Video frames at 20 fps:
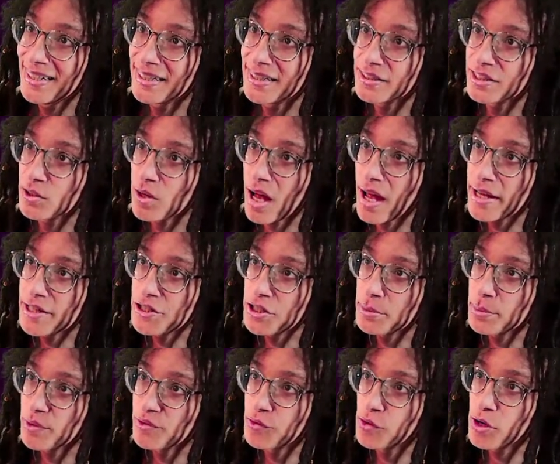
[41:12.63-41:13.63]
So actually,
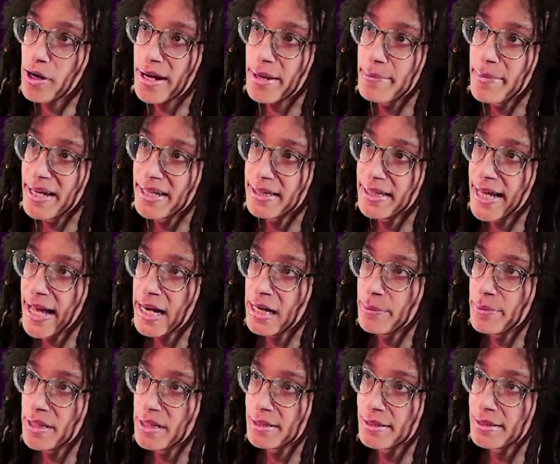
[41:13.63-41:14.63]
before I make the
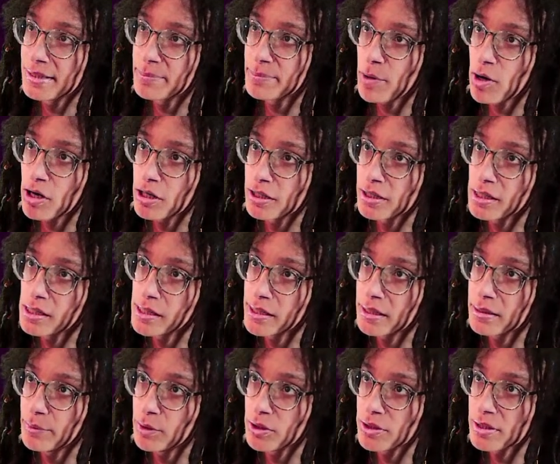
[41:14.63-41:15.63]
enemies spawn
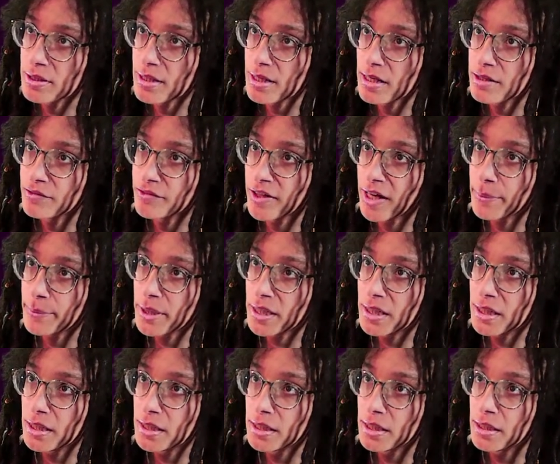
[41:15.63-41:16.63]
unclickable and stuff, I'm
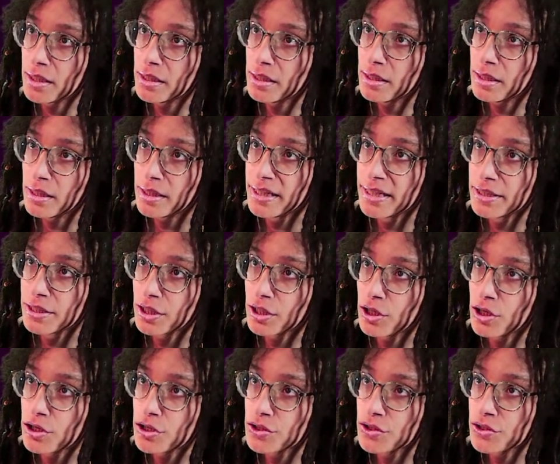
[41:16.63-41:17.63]
gonna get the
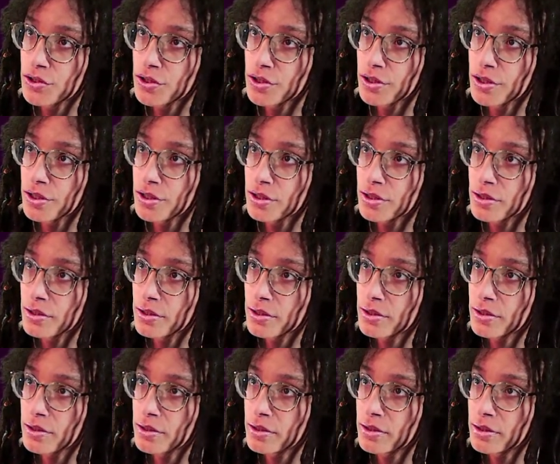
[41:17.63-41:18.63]
cursor
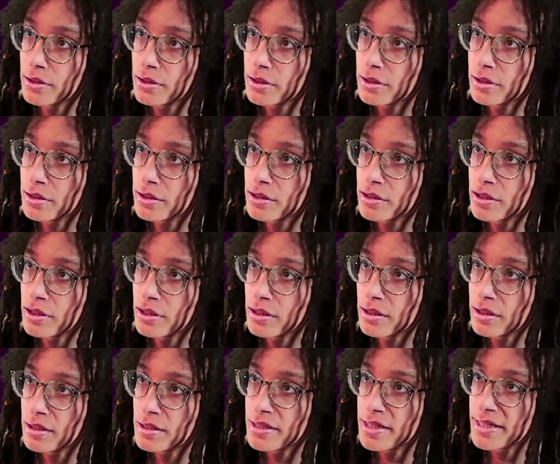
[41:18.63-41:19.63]

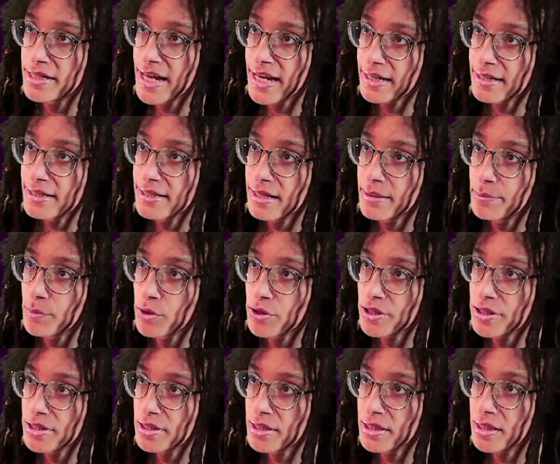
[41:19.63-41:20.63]
to detect them more
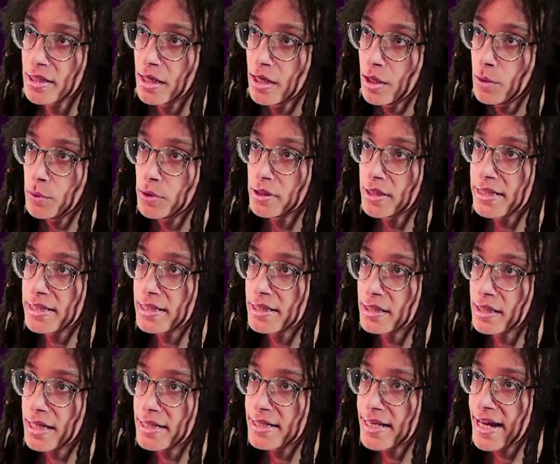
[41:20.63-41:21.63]
easily. Well,
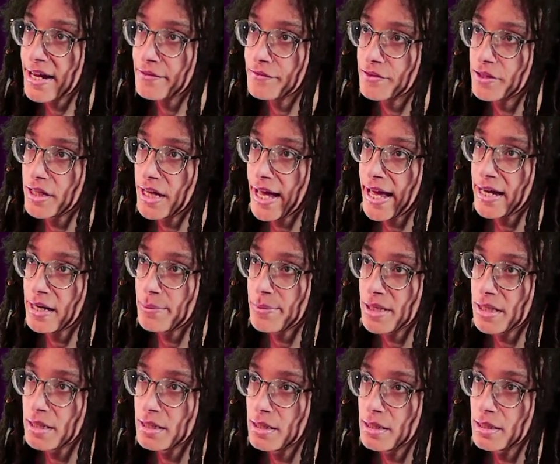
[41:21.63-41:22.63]
let's have the
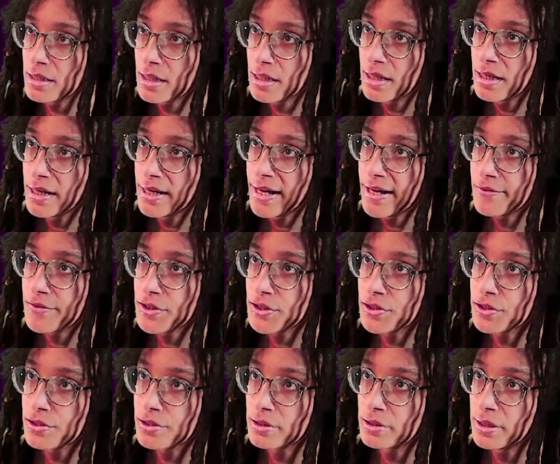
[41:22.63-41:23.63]
enemies have a
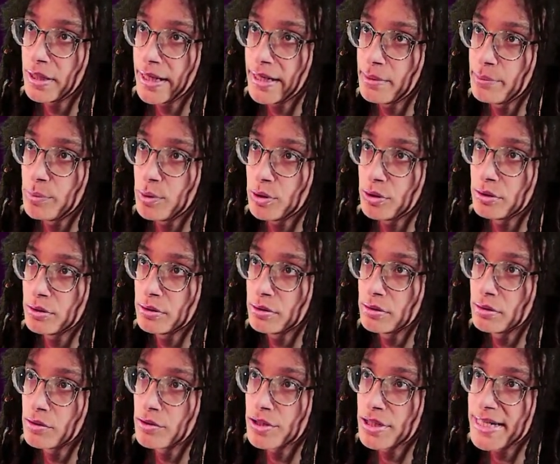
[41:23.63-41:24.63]
certain label
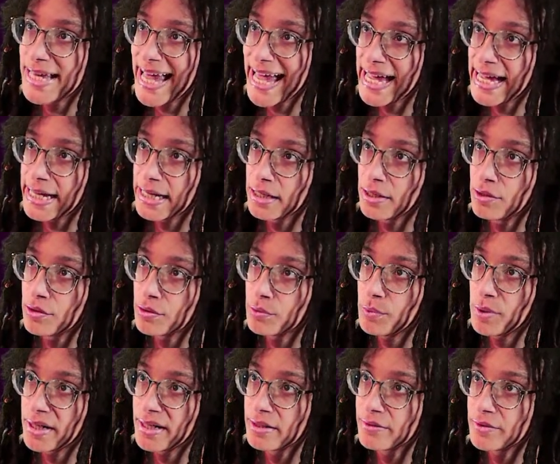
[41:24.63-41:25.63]
or tag or
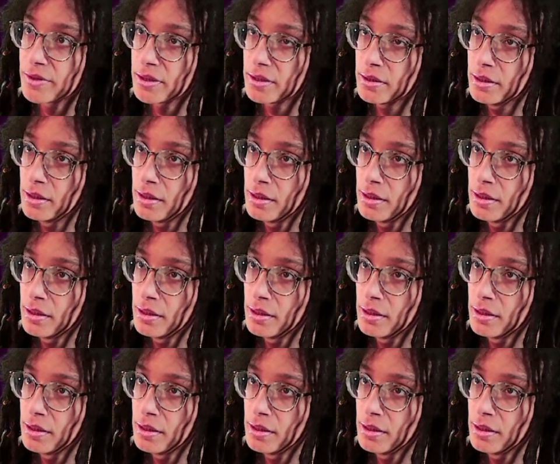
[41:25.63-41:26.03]
whatever.